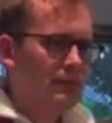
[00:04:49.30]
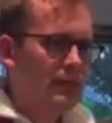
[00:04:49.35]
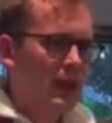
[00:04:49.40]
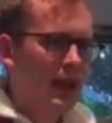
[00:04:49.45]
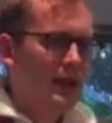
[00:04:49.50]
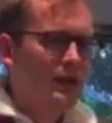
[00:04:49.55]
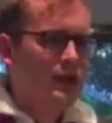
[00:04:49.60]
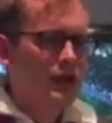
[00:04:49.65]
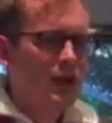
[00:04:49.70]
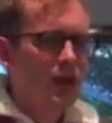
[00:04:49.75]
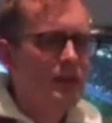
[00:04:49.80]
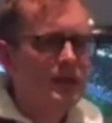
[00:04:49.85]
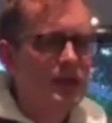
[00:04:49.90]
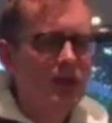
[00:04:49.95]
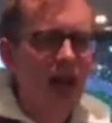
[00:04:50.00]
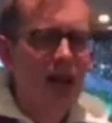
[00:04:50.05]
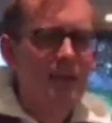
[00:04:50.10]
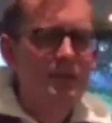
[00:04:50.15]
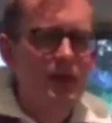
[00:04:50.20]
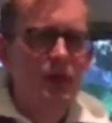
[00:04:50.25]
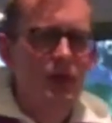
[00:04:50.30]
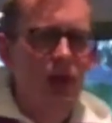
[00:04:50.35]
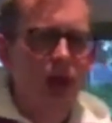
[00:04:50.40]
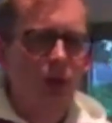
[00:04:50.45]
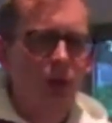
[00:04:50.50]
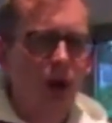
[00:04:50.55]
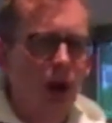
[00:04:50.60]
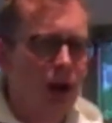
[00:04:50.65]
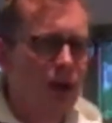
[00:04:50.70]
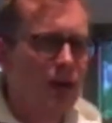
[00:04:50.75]
And sometimes, you know
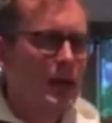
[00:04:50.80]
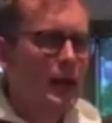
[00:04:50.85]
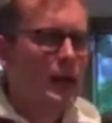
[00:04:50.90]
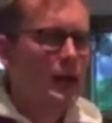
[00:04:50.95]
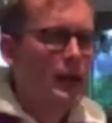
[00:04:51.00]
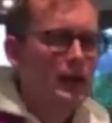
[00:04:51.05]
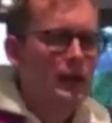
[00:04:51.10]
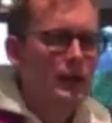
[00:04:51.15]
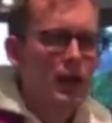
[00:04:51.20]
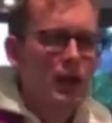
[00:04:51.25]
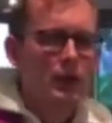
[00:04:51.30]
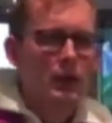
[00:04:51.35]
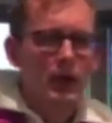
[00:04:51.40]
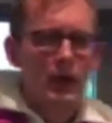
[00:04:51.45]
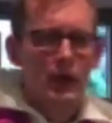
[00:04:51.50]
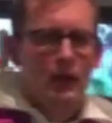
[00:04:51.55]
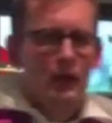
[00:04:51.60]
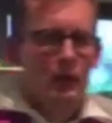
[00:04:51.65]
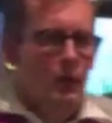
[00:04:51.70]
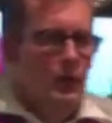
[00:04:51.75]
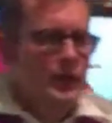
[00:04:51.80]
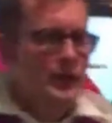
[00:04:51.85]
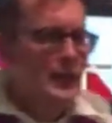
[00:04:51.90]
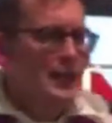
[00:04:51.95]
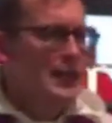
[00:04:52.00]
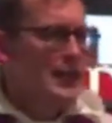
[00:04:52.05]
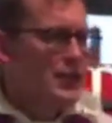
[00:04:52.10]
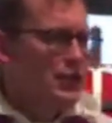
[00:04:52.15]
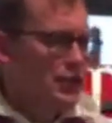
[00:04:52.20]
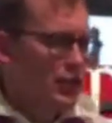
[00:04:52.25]
what? We
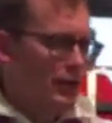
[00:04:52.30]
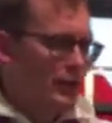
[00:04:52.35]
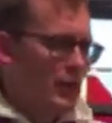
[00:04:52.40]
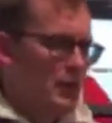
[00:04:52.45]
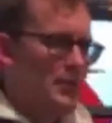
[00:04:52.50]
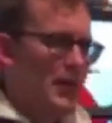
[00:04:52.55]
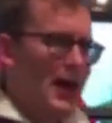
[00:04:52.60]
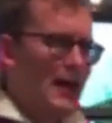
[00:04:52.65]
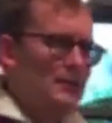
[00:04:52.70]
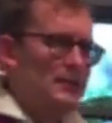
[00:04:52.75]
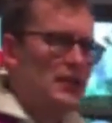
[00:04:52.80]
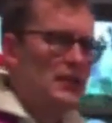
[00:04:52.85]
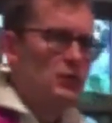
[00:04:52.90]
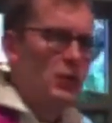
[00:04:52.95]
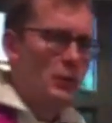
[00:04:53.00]
need John the Baptist.